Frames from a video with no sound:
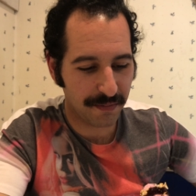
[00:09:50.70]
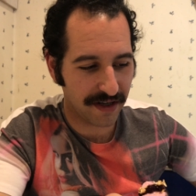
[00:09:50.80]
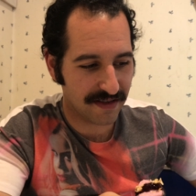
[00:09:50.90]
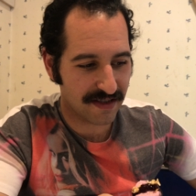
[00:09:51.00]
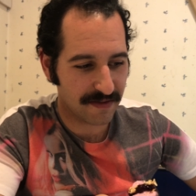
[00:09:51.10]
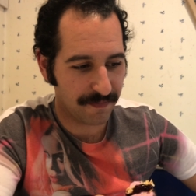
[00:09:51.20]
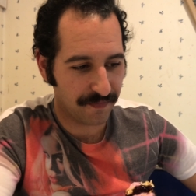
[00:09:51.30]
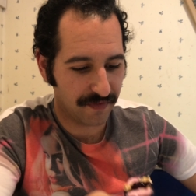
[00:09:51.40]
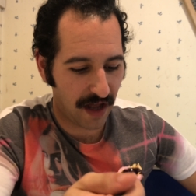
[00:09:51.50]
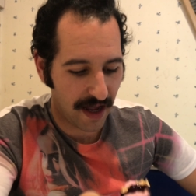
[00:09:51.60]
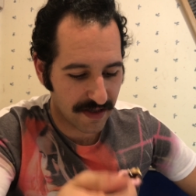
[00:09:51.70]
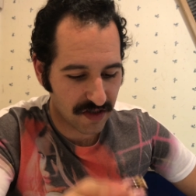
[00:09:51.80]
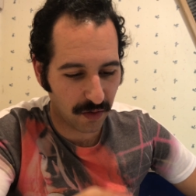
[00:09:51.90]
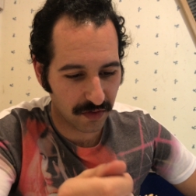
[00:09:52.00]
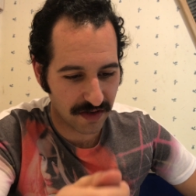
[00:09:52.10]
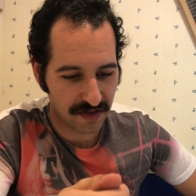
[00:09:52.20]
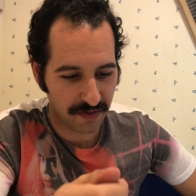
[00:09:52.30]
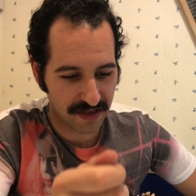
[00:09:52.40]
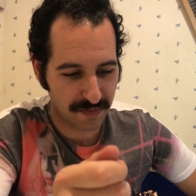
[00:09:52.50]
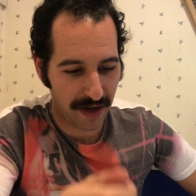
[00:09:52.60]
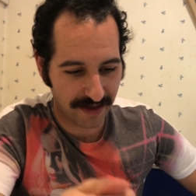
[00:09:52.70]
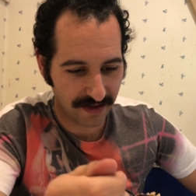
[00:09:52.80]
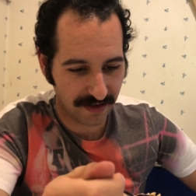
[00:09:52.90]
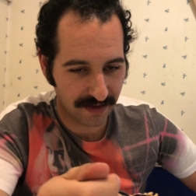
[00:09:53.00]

but it's not as cold as you expected.